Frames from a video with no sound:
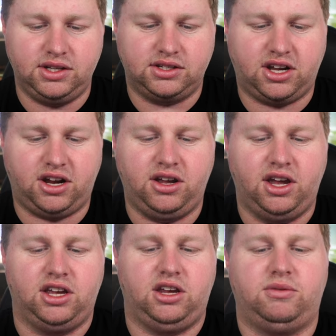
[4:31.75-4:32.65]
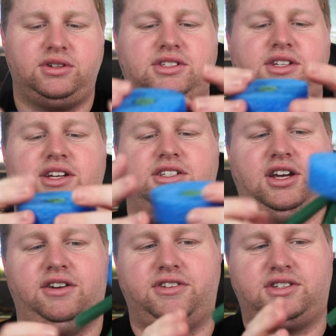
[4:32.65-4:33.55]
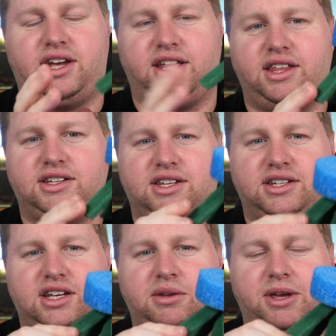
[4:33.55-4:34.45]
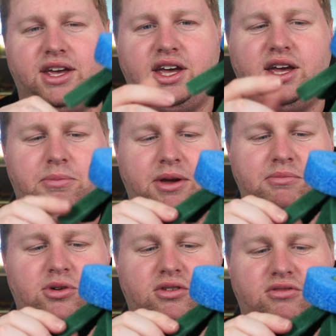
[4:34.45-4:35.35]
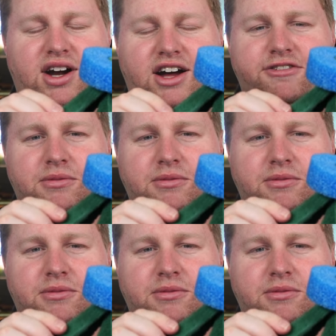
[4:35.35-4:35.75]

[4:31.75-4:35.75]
So you want a surface like this that's gonna be a bit more rough,